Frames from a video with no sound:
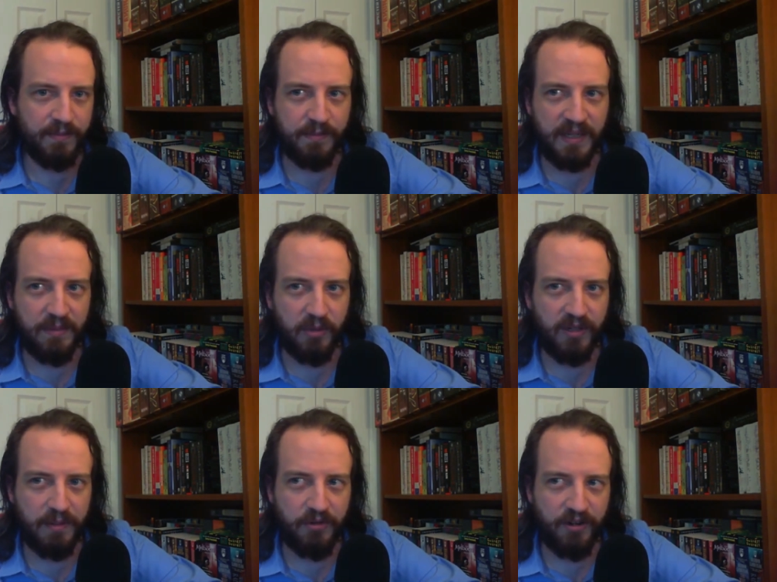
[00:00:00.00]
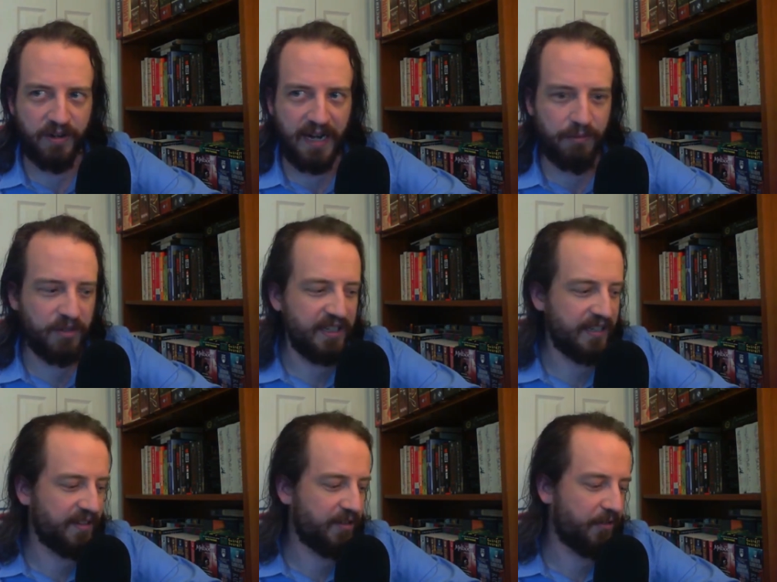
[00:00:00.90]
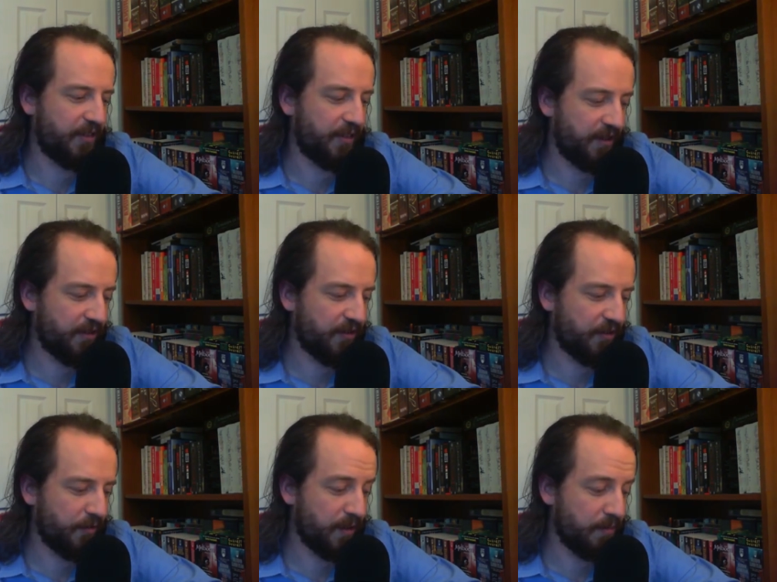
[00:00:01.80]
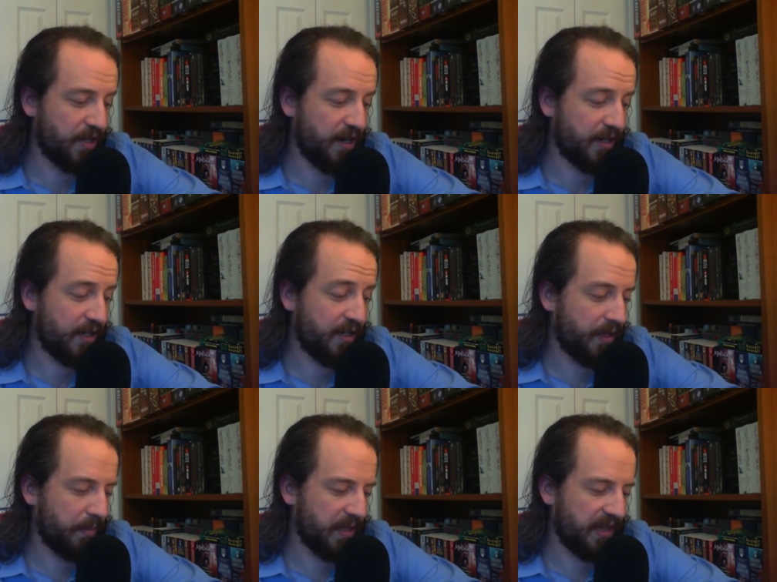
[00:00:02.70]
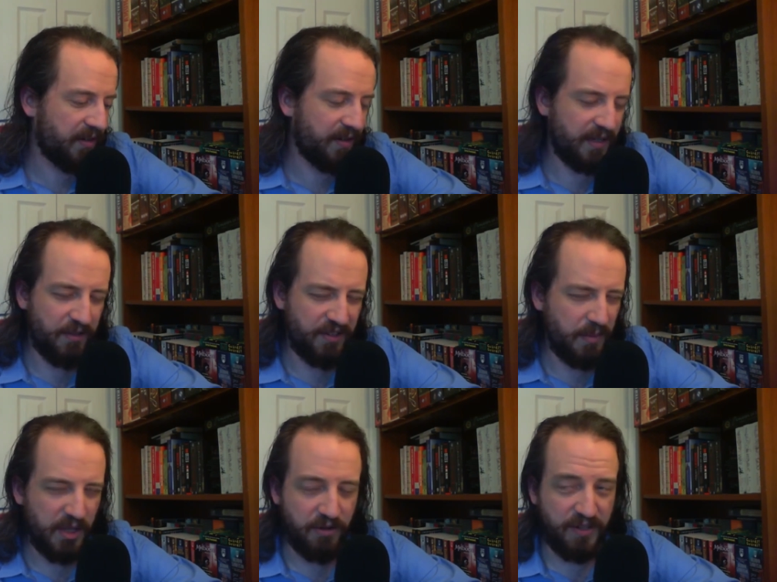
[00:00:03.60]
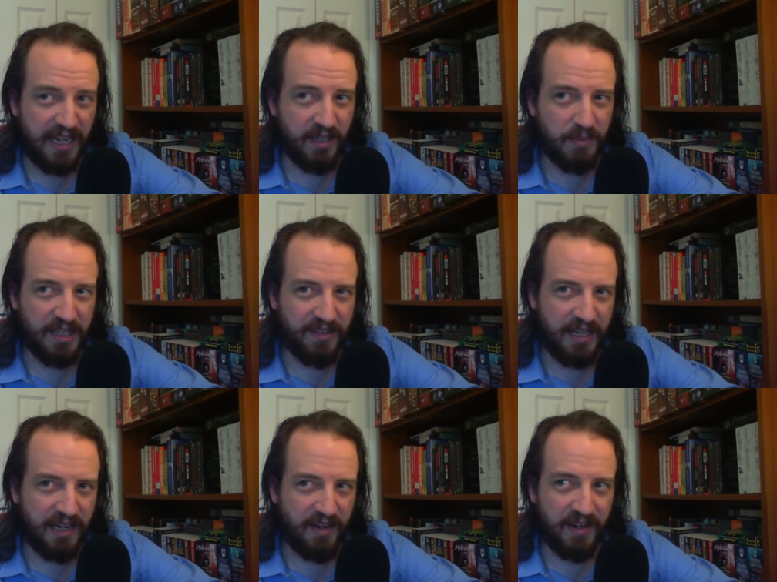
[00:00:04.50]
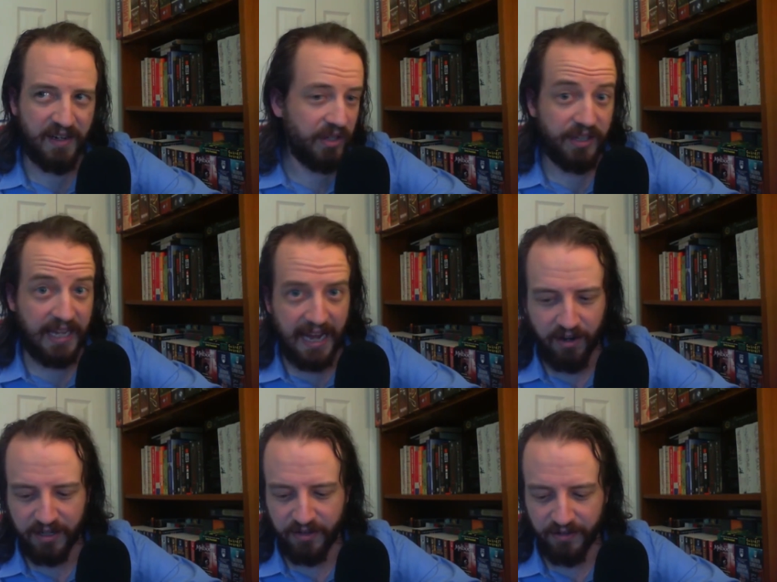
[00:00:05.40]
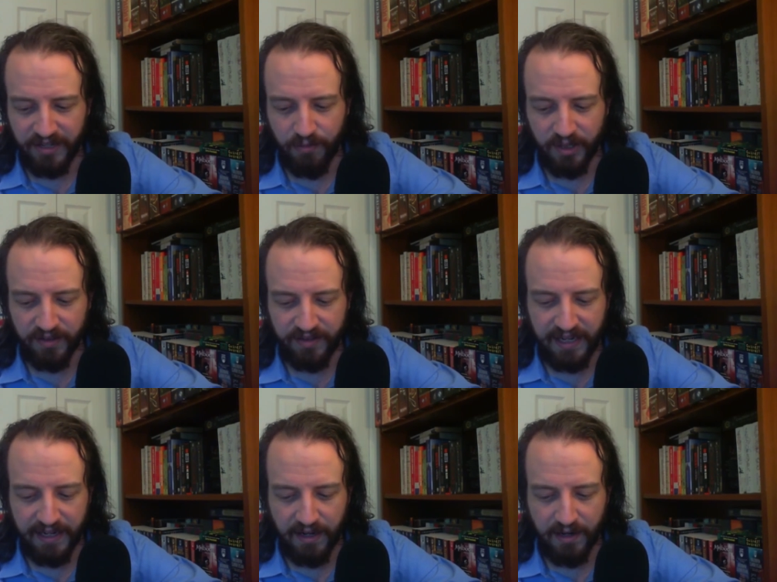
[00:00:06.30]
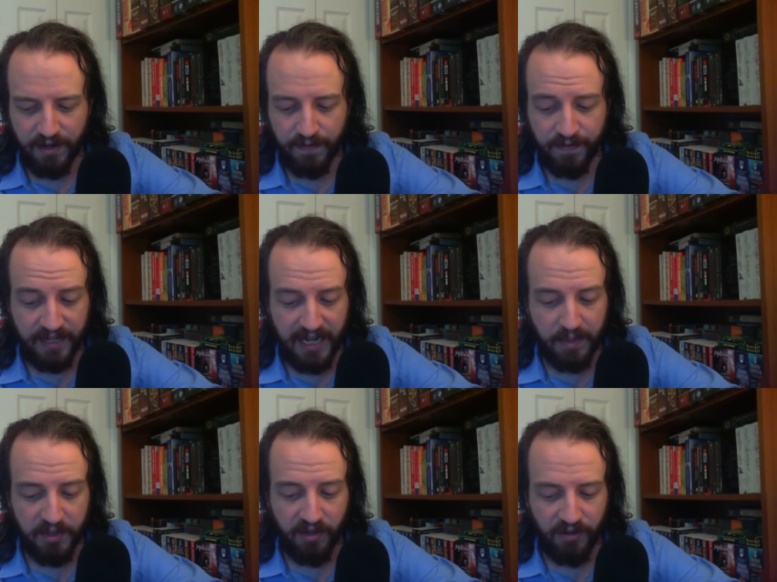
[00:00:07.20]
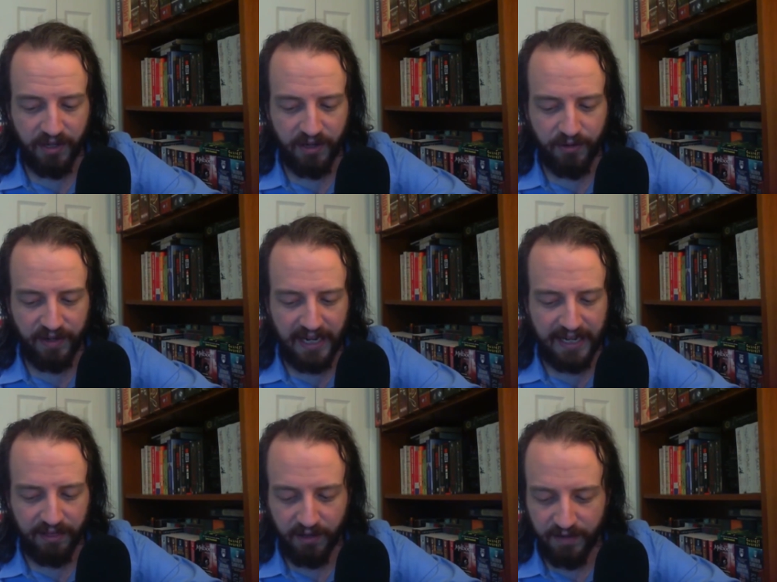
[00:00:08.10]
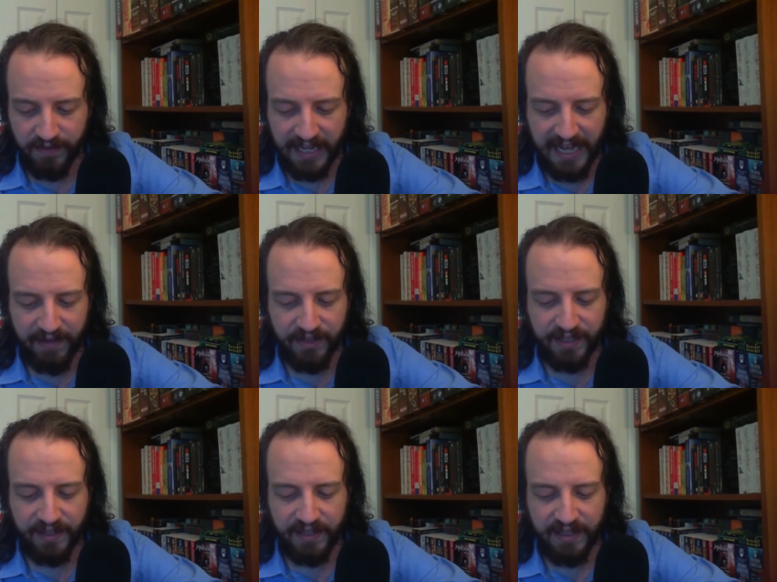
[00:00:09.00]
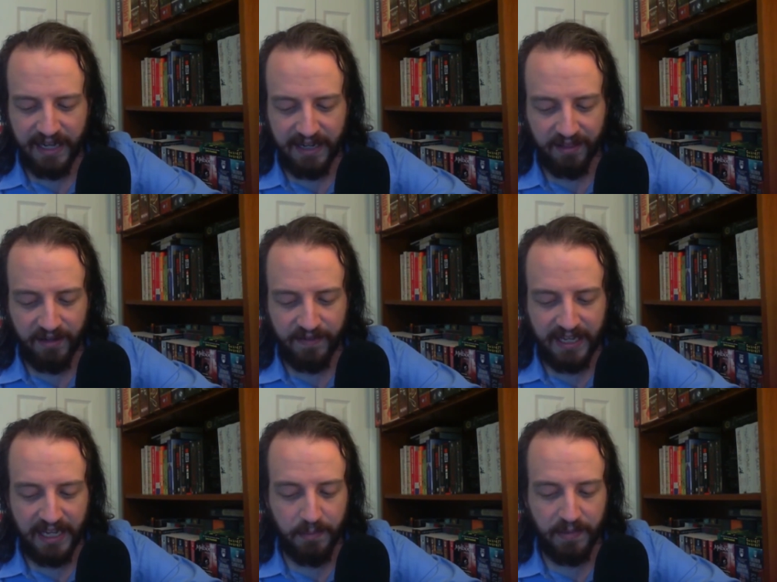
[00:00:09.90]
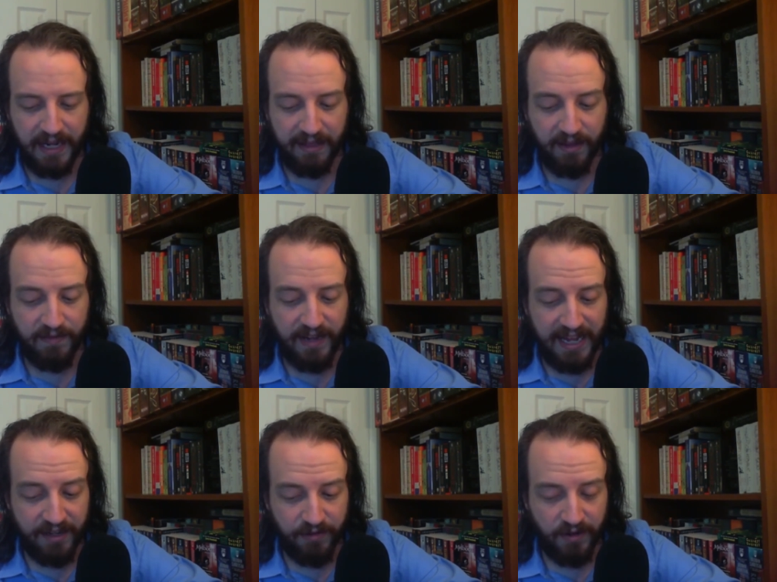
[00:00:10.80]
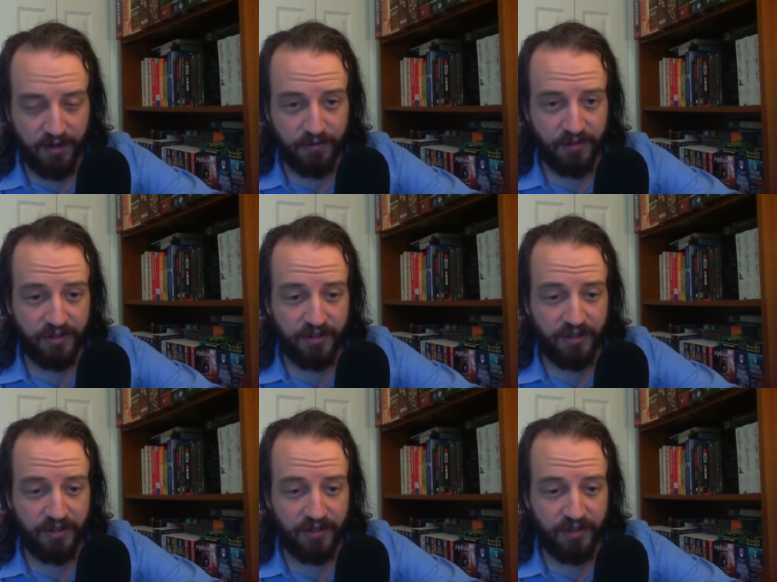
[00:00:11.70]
people, I'm sure. I wouldn't consider this grimdark, but there there's some of those elements there. The characters, I will say, are phenomenal though. I love Gavin, I love Kip, I love Andross,